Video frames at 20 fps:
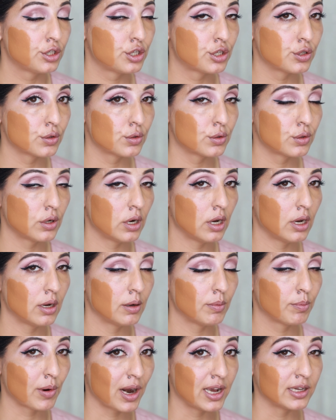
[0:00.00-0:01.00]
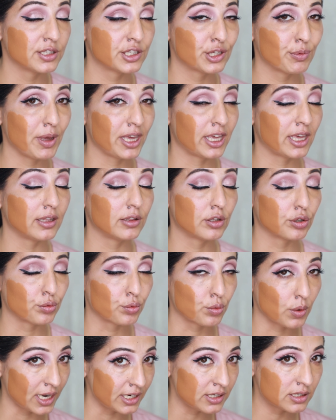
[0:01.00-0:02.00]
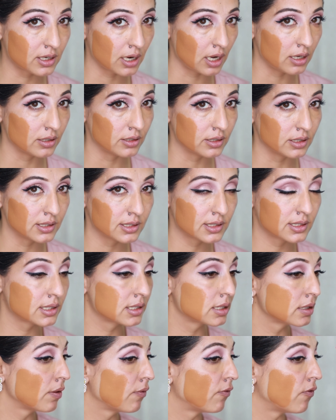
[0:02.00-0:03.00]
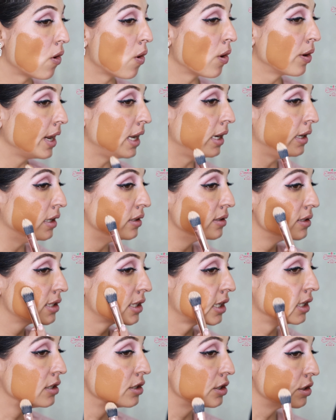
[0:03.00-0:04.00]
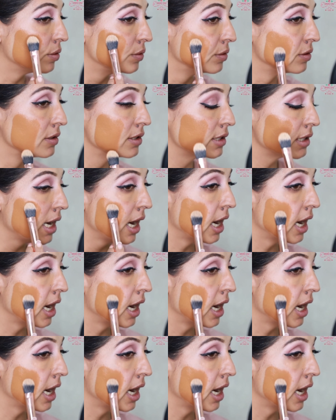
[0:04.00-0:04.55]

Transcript: to brands making the right colors for Indian skin tones,